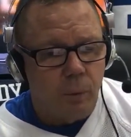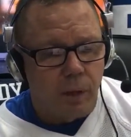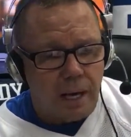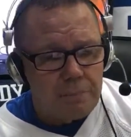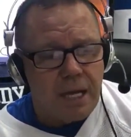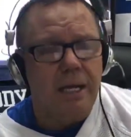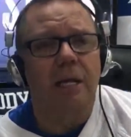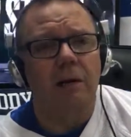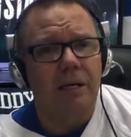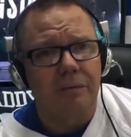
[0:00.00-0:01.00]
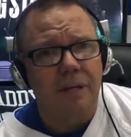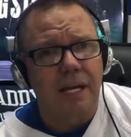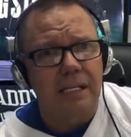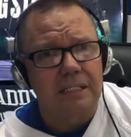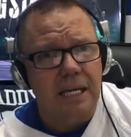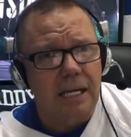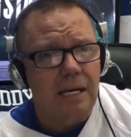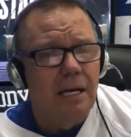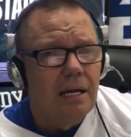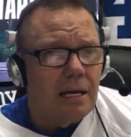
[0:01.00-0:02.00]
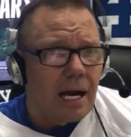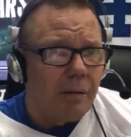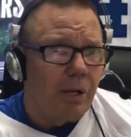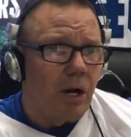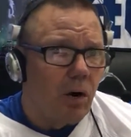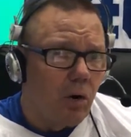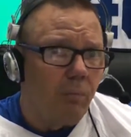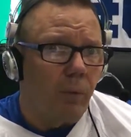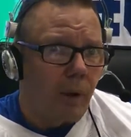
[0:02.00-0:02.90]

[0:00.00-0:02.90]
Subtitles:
When I'm not here in Afghanistan, I'm at home.